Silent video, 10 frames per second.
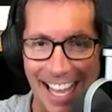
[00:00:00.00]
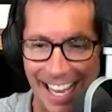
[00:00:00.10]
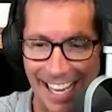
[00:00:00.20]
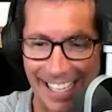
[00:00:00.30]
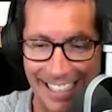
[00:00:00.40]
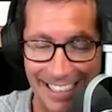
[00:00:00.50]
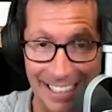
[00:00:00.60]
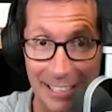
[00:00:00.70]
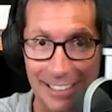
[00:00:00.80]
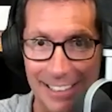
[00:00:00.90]
a,
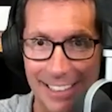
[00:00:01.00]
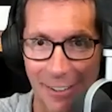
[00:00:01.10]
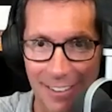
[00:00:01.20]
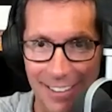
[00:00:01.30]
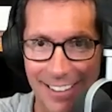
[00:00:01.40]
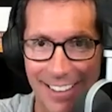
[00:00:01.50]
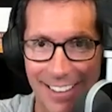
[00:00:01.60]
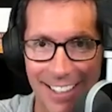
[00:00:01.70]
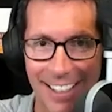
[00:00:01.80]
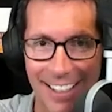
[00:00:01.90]
you know,
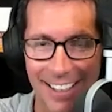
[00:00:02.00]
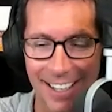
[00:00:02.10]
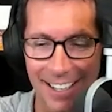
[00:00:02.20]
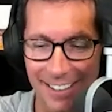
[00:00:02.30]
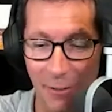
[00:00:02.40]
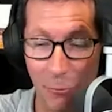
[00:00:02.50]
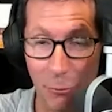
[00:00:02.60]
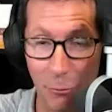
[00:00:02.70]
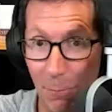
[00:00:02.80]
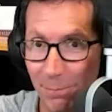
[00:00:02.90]
a, a, a
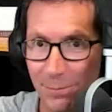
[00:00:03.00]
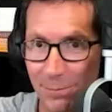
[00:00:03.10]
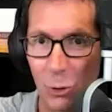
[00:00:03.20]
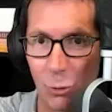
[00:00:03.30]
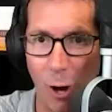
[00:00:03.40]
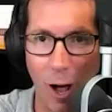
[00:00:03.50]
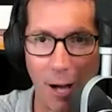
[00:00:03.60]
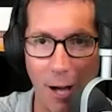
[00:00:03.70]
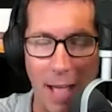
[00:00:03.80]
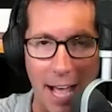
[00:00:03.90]
real
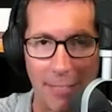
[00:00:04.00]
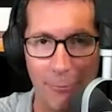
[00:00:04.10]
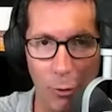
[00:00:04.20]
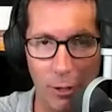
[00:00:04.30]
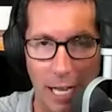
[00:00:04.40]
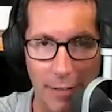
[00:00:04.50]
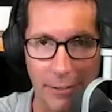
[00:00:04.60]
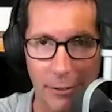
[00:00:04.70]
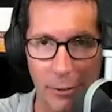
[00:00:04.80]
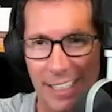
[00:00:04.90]
strong path forward on how they
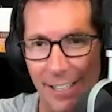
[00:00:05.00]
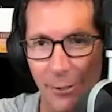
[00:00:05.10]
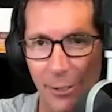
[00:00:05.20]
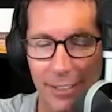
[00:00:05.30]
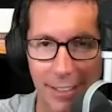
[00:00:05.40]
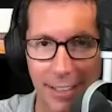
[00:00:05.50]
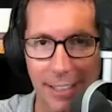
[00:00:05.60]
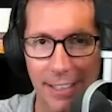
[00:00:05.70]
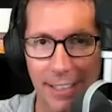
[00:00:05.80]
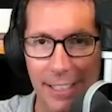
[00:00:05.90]
do it. They kind of do it,
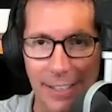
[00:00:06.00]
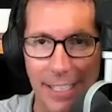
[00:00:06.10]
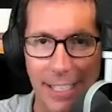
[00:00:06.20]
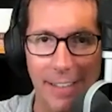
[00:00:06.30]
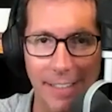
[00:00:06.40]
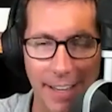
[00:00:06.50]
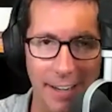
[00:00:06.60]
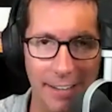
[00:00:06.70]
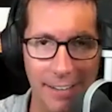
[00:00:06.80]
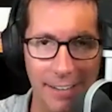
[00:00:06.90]
you know, here and
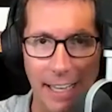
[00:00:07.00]
there.